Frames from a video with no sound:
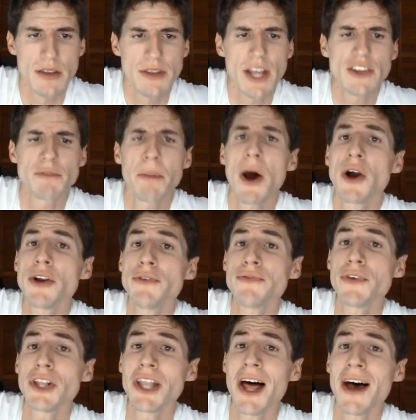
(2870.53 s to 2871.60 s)
that's part of
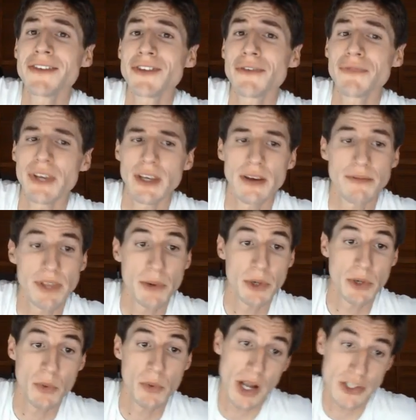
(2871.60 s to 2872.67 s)
philosophy. If they
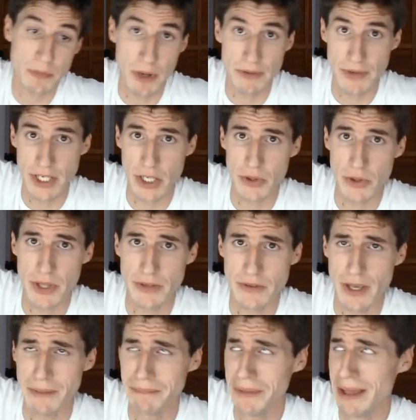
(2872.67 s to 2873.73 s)
were to watch my video, they'd
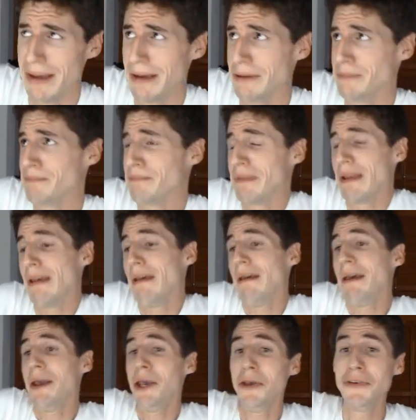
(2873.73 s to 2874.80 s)
say, no,
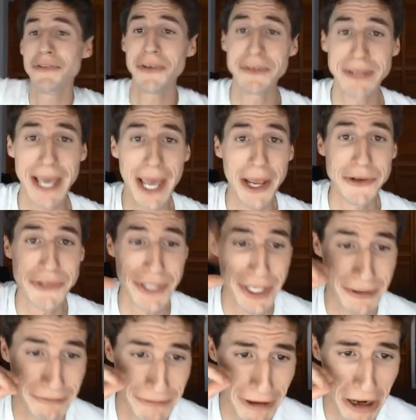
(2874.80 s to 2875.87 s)
he's engaging
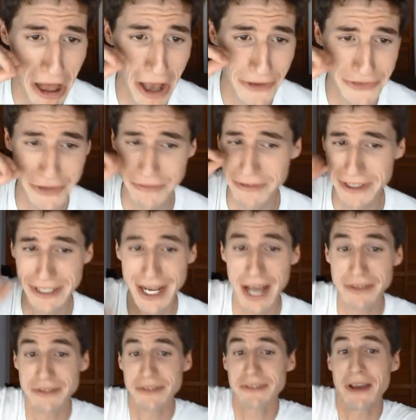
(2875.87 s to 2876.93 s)
in philosophy,
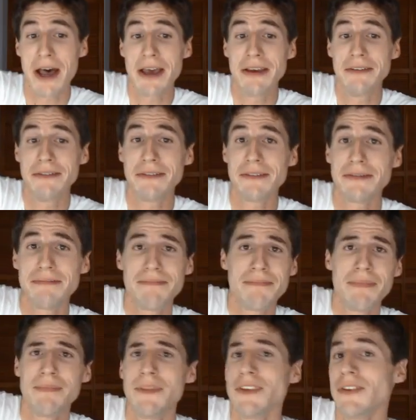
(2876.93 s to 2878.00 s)
not science.
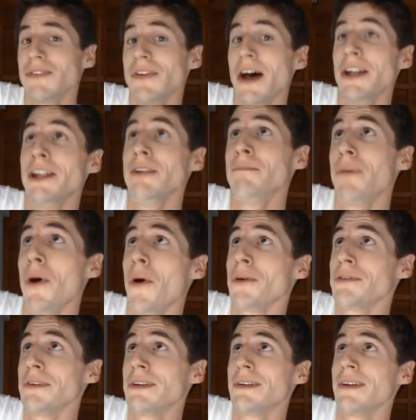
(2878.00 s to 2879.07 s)
This is
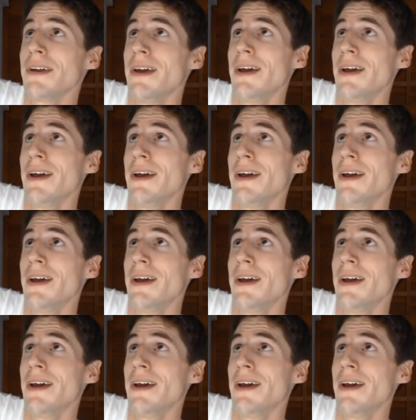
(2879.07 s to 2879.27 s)
unimportant.